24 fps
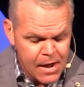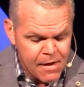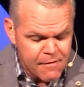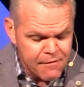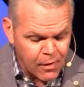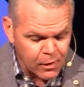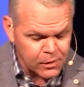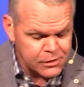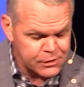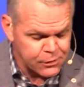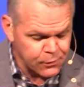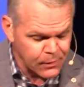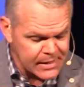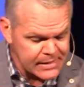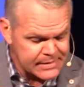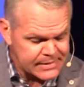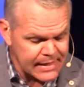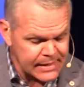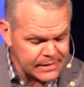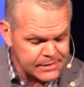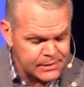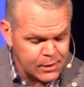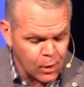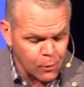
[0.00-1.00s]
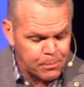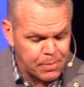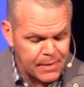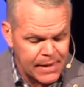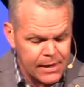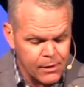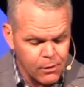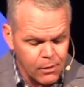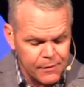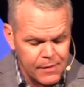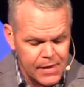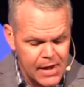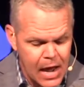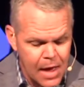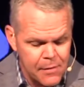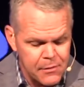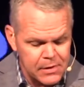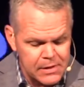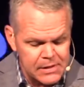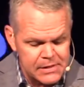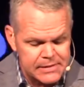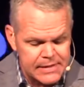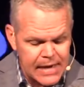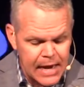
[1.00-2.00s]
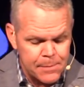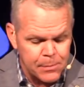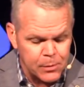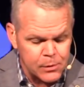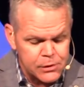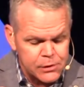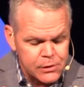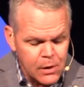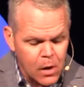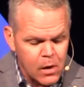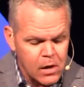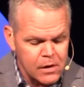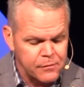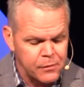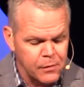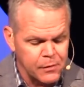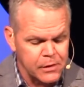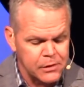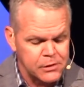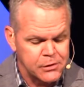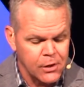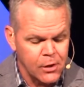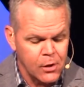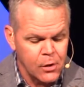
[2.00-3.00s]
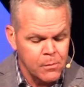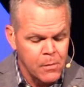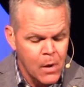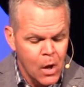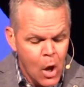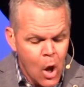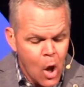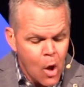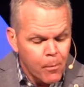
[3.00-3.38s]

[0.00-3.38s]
Verse 3 says, so Peter and the other disciple started for the tomb.